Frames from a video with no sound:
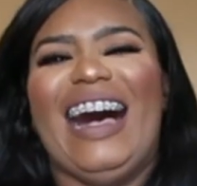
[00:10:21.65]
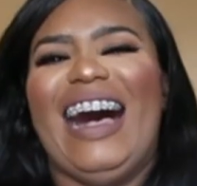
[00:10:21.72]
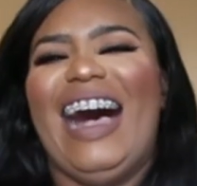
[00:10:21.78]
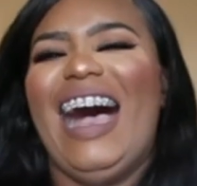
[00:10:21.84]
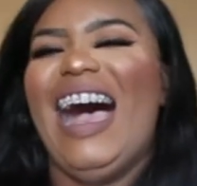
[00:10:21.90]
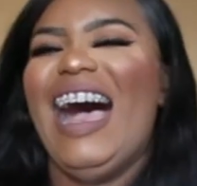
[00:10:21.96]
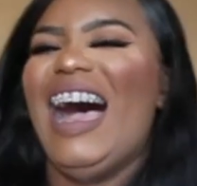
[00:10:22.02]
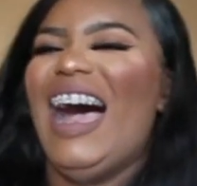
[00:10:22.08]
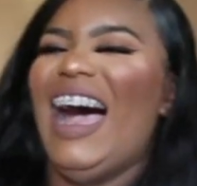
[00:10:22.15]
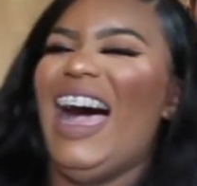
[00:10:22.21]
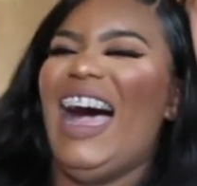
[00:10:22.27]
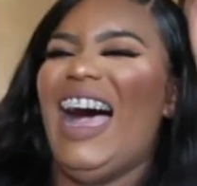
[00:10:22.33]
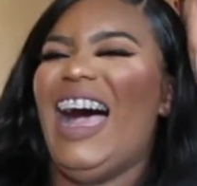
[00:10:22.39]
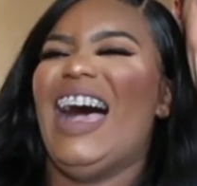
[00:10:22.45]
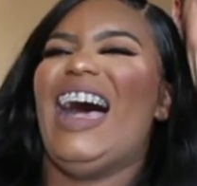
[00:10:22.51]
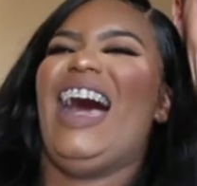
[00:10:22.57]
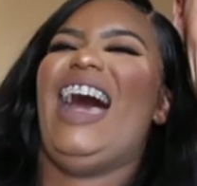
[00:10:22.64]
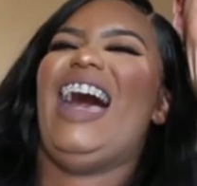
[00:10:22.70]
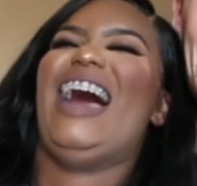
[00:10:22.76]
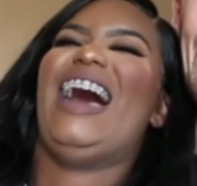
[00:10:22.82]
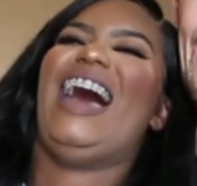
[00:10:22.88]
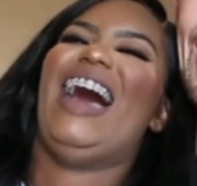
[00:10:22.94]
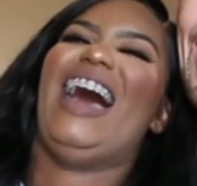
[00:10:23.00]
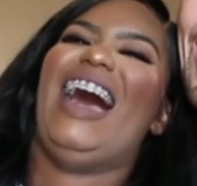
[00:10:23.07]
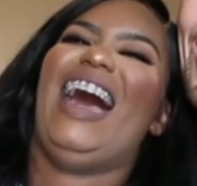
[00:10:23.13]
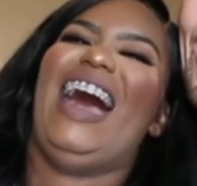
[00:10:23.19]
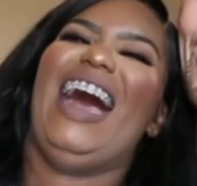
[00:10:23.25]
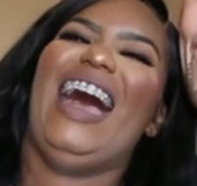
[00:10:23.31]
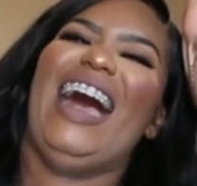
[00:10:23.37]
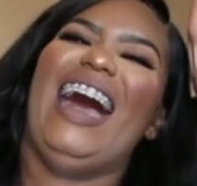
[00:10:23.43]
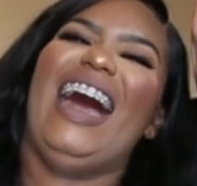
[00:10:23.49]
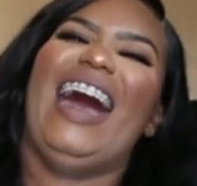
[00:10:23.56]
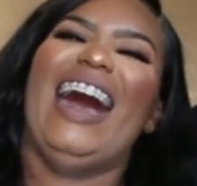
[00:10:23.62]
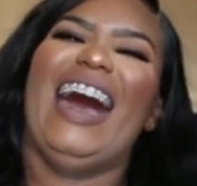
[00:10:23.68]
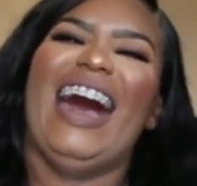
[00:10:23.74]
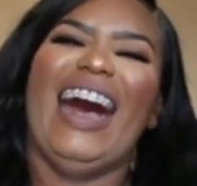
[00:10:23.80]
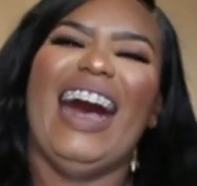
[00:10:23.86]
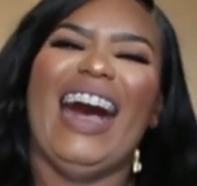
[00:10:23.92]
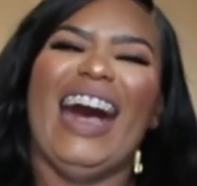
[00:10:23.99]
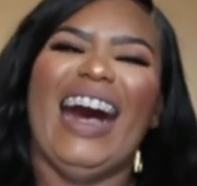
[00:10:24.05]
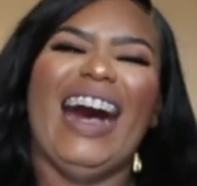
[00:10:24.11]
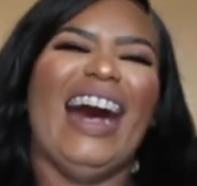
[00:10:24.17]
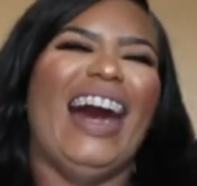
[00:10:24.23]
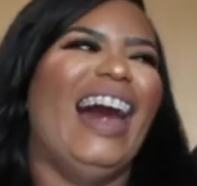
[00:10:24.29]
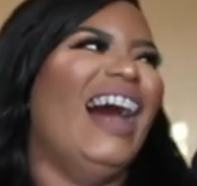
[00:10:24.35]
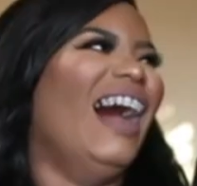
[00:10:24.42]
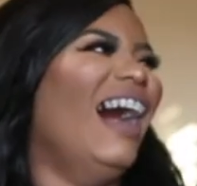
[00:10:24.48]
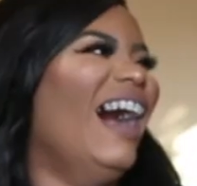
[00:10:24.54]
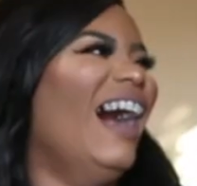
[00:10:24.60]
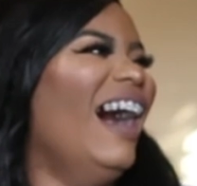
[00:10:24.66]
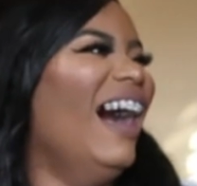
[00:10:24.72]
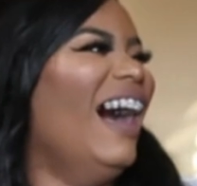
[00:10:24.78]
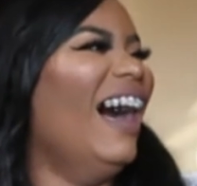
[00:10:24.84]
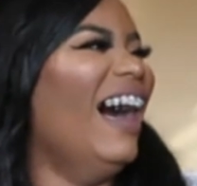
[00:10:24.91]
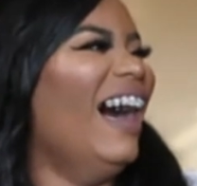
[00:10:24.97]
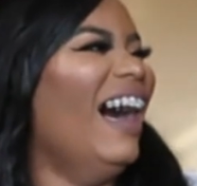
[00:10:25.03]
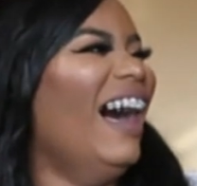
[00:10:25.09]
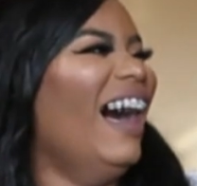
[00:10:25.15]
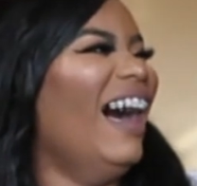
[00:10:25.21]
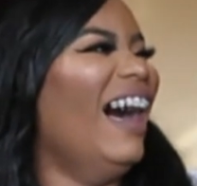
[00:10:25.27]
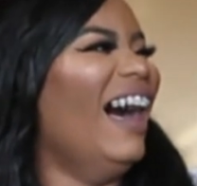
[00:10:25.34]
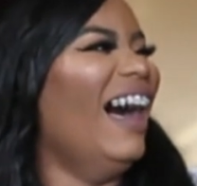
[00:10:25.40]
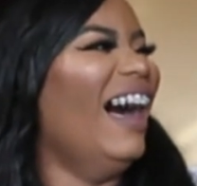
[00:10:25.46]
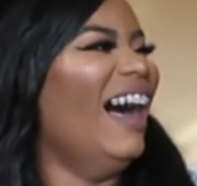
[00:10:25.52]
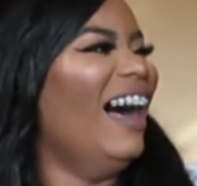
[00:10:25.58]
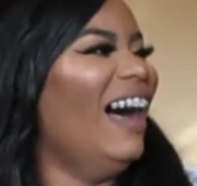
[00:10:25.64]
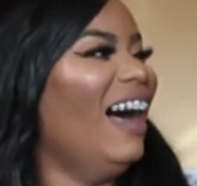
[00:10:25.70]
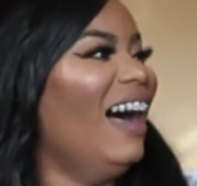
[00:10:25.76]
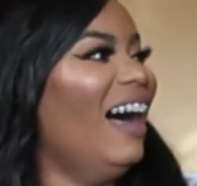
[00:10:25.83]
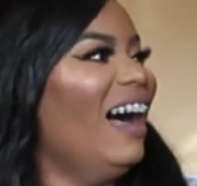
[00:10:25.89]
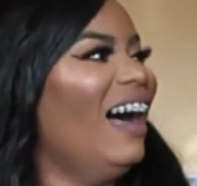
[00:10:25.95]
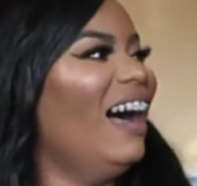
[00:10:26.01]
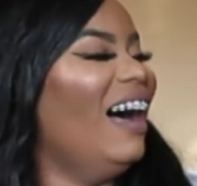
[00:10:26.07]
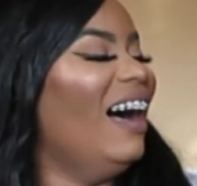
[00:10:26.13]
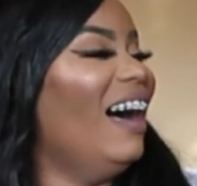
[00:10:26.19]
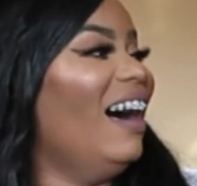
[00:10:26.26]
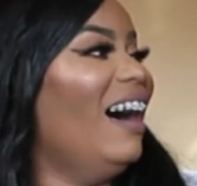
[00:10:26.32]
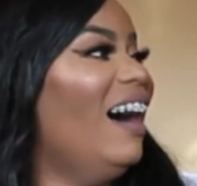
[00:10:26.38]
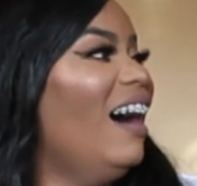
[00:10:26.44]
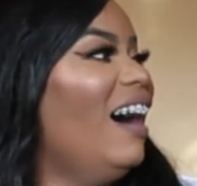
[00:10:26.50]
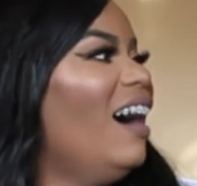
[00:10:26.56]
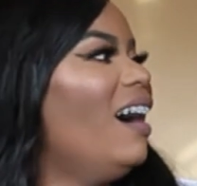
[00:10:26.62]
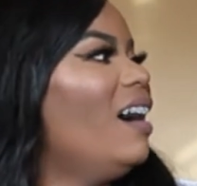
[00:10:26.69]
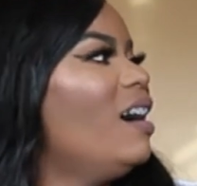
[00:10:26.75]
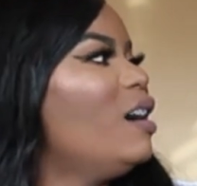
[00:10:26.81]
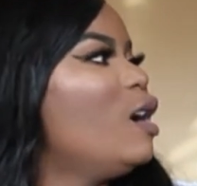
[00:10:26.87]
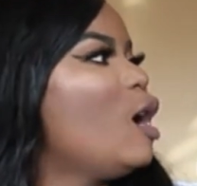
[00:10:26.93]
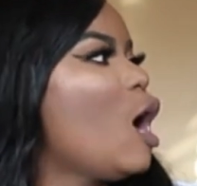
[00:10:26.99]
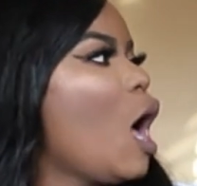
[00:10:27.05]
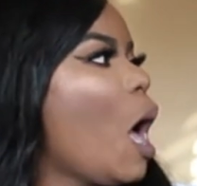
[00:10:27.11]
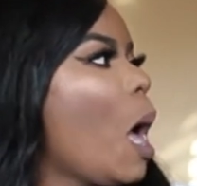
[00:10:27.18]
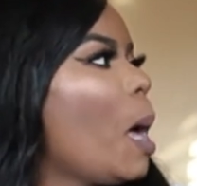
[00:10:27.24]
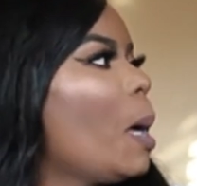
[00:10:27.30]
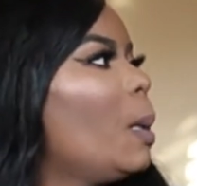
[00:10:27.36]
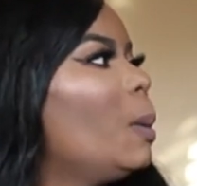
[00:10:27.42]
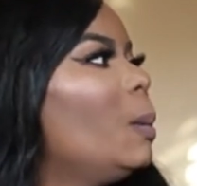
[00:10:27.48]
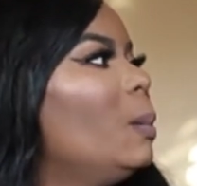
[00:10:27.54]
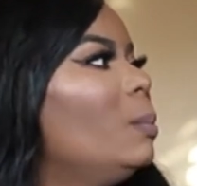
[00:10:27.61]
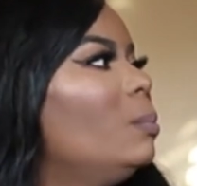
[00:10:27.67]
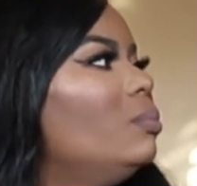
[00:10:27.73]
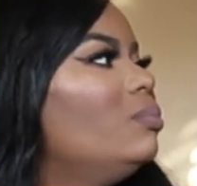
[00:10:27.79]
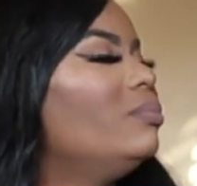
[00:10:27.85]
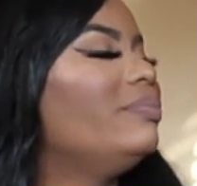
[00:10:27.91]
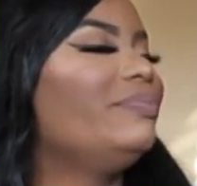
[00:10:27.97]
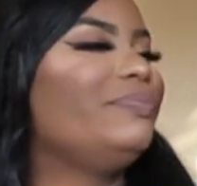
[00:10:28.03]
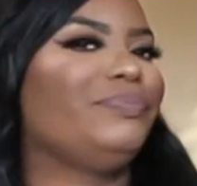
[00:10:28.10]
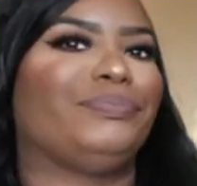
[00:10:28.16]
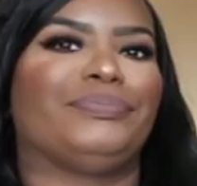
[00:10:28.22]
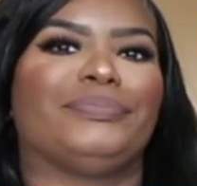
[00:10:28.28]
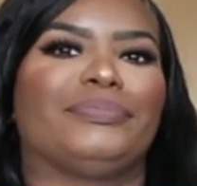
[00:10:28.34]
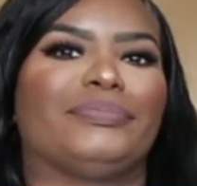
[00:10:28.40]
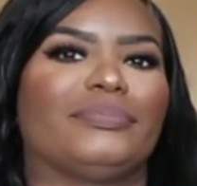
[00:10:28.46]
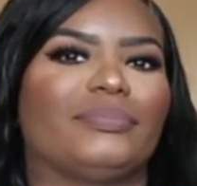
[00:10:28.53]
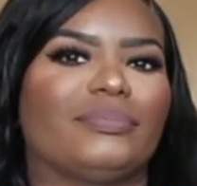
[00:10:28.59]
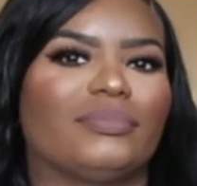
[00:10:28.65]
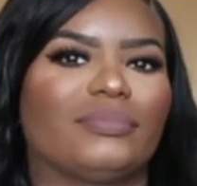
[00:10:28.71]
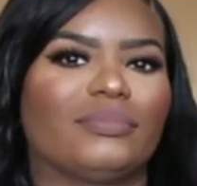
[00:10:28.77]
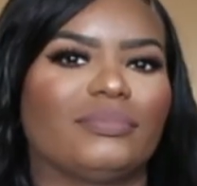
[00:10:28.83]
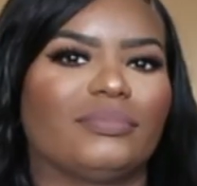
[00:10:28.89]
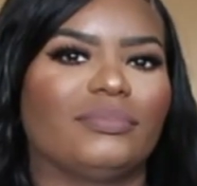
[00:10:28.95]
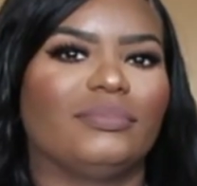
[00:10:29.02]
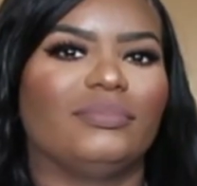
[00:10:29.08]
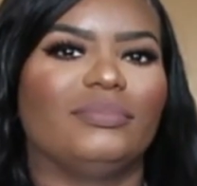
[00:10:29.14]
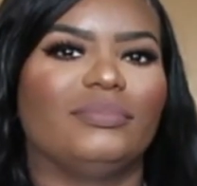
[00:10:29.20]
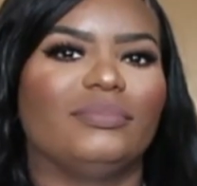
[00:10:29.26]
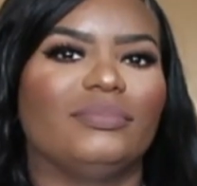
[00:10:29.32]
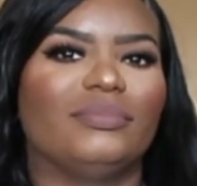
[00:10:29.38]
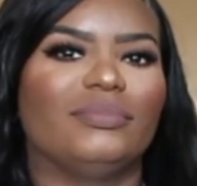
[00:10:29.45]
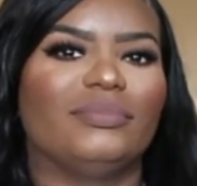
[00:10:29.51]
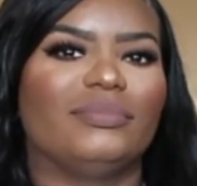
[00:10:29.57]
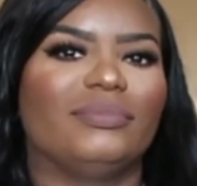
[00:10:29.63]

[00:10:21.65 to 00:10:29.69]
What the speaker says: (silent)